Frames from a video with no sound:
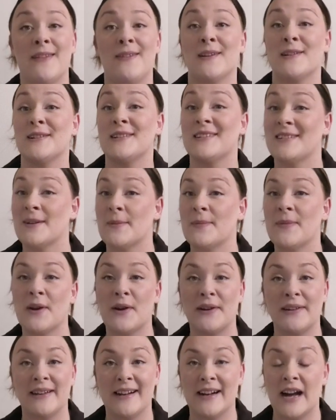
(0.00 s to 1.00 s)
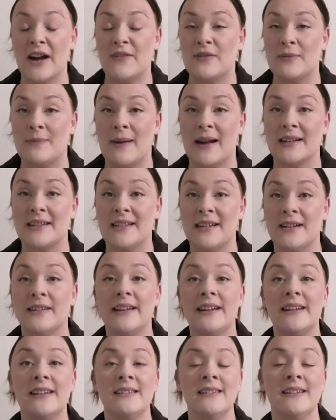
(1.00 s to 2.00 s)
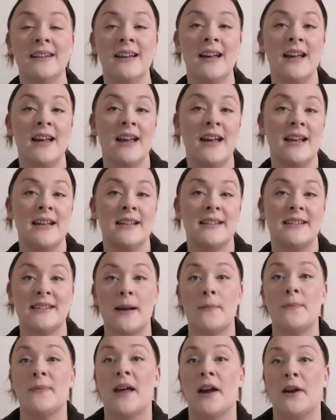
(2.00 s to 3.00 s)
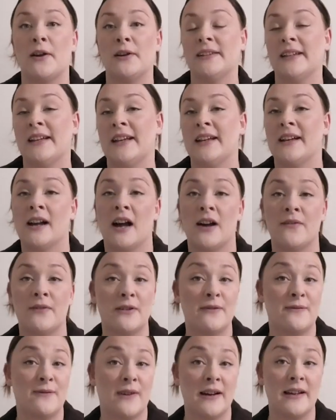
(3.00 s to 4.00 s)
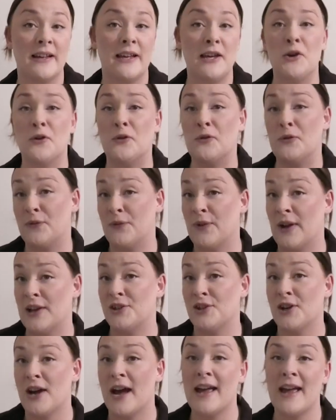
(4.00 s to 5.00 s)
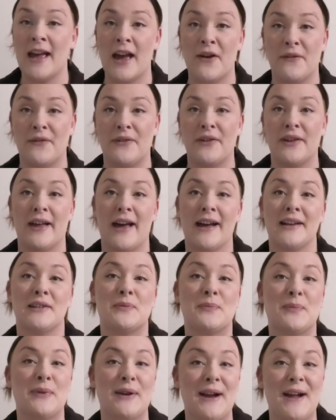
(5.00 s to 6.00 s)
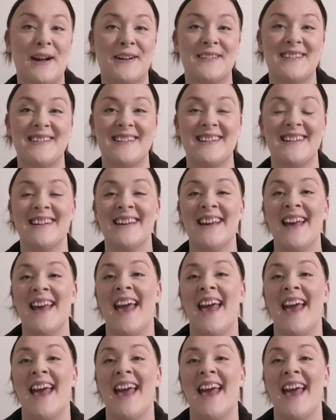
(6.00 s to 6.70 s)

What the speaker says: There are some that only cover bacteria, some that only cover fungi or fungi, however you like to pronounce it.